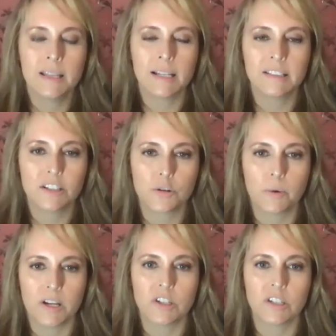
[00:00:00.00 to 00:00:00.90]
that
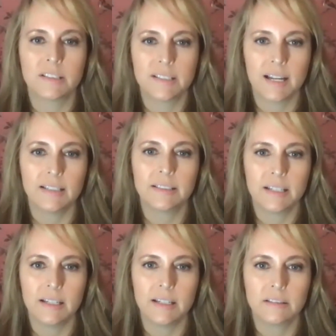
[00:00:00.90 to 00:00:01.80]
situation says
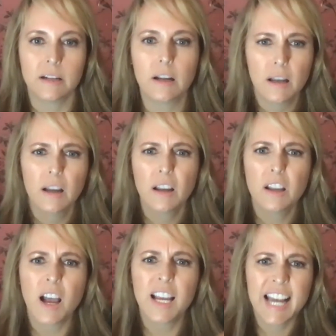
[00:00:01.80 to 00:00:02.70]
is,
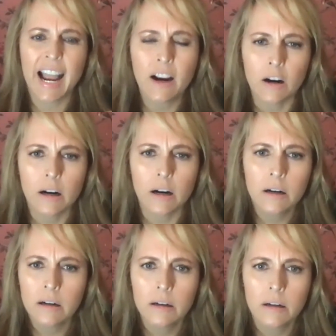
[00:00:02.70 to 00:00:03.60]
attacker,
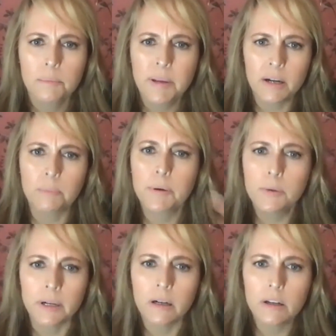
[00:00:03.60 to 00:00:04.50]
pee or
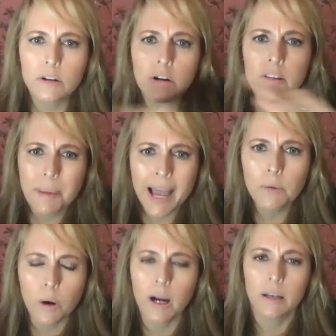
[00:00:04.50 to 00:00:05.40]
pooper, you're the
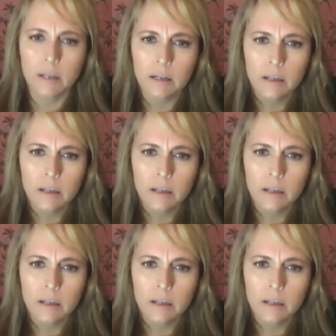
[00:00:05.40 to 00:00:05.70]
bad one.